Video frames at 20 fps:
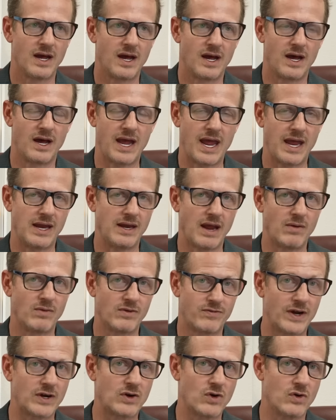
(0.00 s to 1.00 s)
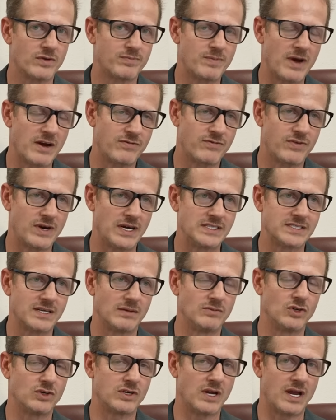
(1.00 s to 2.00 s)
And if I go with my friends,
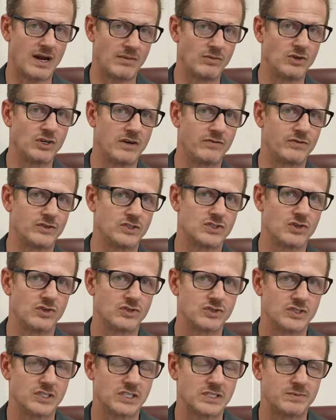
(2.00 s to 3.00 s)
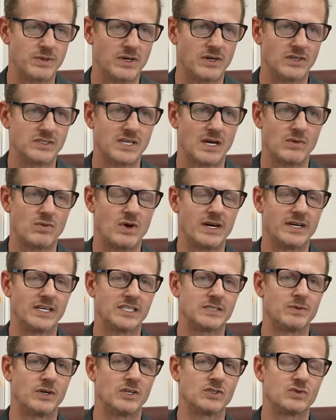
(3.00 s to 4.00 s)
I'm looking for a social experience. I want an
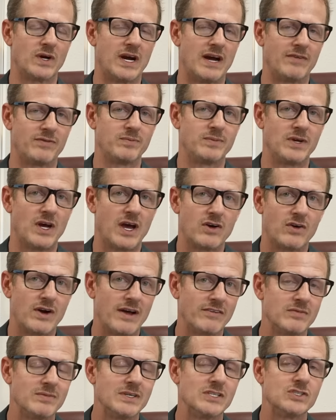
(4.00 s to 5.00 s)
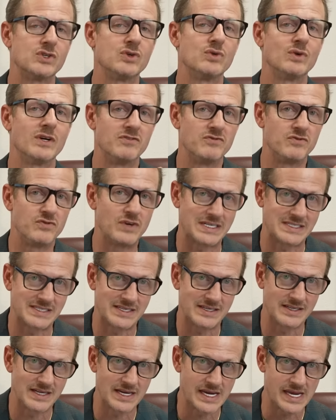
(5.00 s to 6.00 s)
experience where I don't have to be too
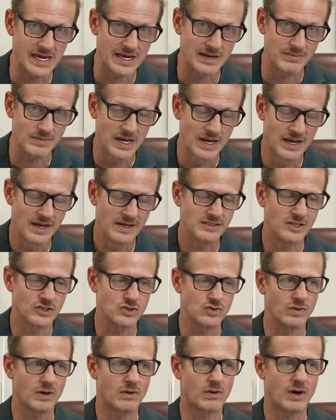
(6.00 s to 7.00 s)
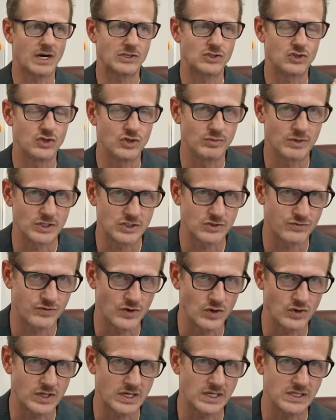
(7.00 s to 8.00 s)
invested in the game. It doesn't require too much
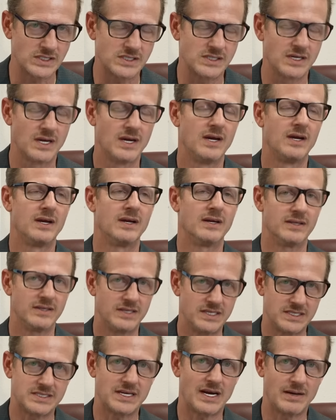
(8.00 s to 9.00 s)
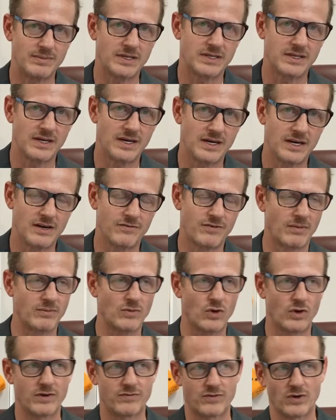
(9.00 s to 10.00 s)
focus, this type of thing. If I'm
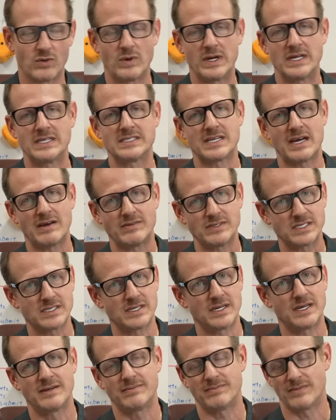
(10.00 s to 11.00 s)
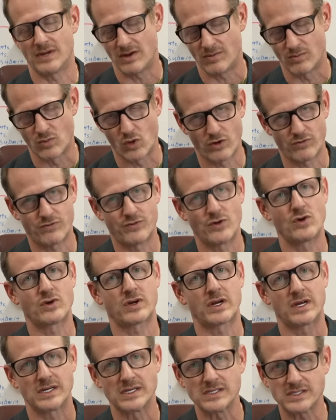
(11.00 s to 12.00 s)
going for wins, obviously, more
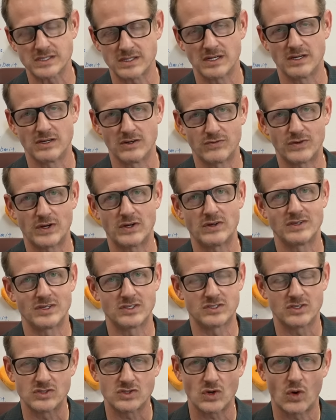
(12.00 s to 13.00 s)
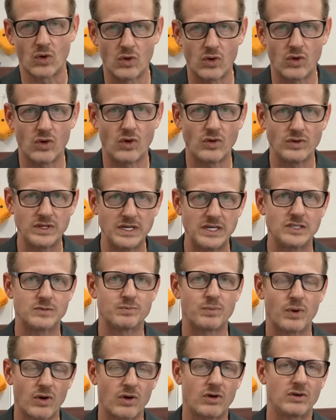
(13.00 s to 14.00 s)
focus. You follow this. There's all these
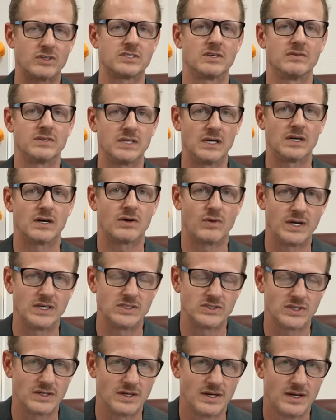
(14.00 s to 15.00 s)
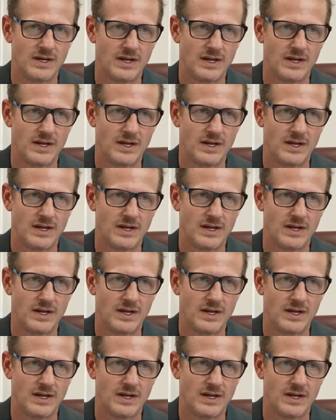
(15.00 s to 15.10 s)
parts of the equation.